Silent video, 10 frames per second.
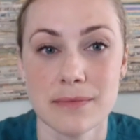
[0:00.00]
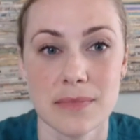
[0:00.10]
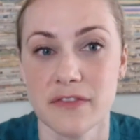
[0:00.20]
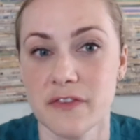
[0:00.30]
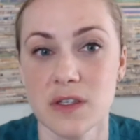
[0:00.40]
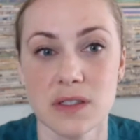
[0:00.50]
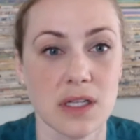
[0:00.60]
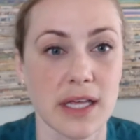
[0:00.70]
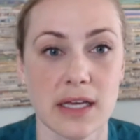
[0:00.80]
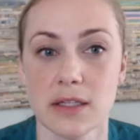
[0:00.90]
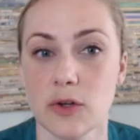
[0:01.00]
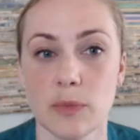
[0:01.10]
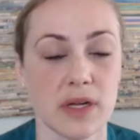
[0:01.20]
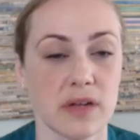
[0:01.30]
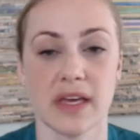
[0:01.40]
It feels like a little
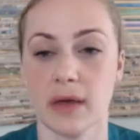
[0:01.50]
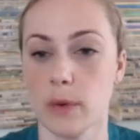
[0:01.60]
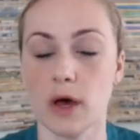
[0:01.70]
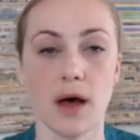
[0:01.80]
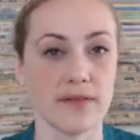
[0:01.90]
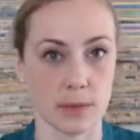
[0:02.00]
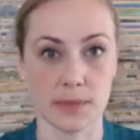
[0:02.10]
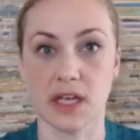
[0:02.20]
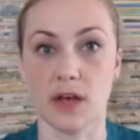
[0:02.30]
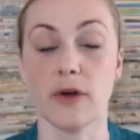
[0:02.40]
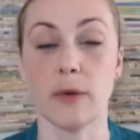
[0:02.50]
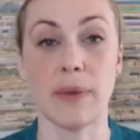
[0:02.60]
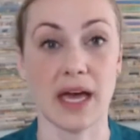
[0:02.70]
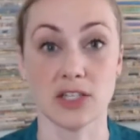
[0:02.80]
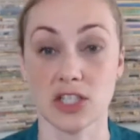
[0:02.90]
bit of like we all have some self
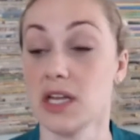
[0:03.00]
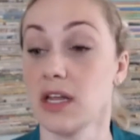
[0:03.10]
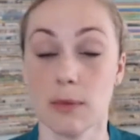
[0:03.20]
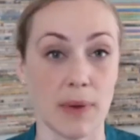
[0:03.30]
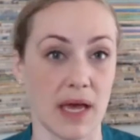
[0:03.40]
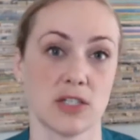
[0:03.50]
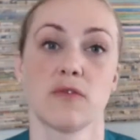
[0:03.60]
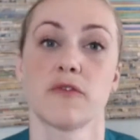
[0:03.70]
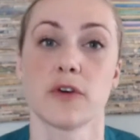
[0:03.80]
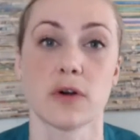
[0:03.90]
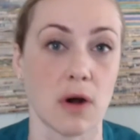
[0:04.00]
compassion and compassion for